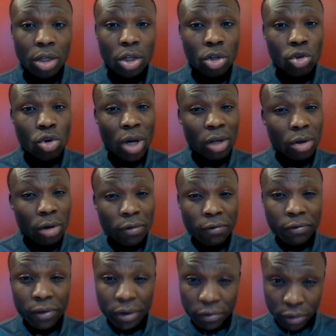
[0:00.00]
you are not
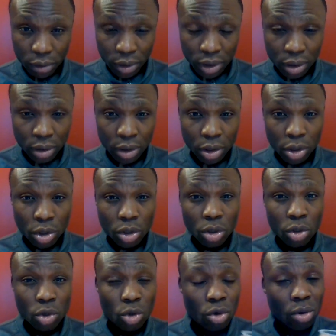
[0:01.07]
favored
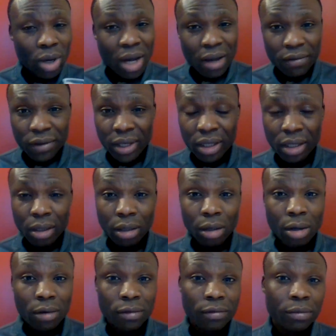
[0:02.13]
you don't have any
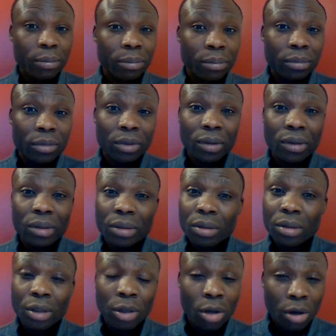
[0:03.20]
love
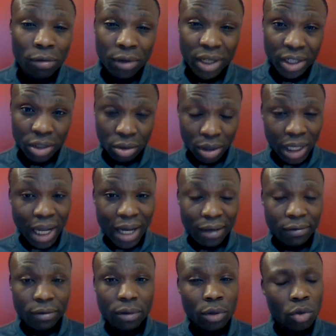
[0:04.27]
lover in your
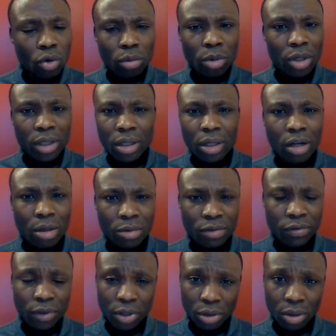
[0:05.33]
life nobody comes
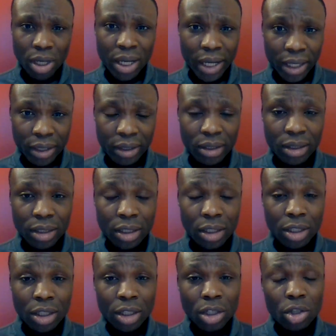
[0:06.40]
for your hand
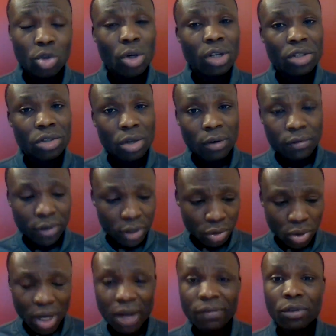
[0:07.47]
you are suffering
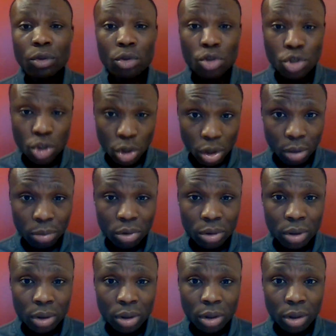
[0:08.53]
you have no job
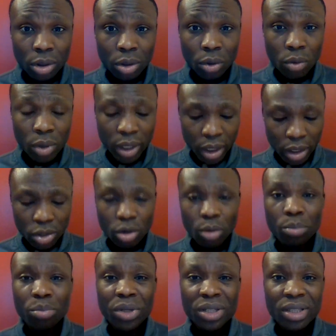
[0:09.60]
okay your
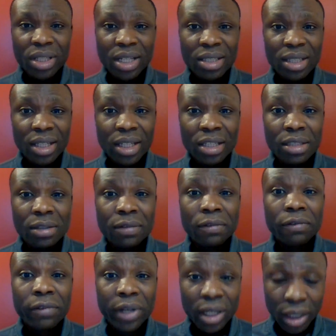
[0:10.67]
business is
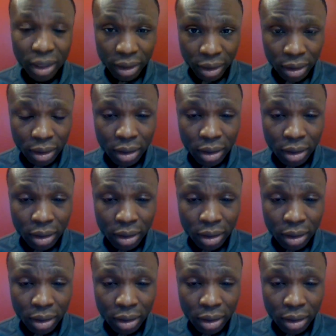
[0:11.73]
failing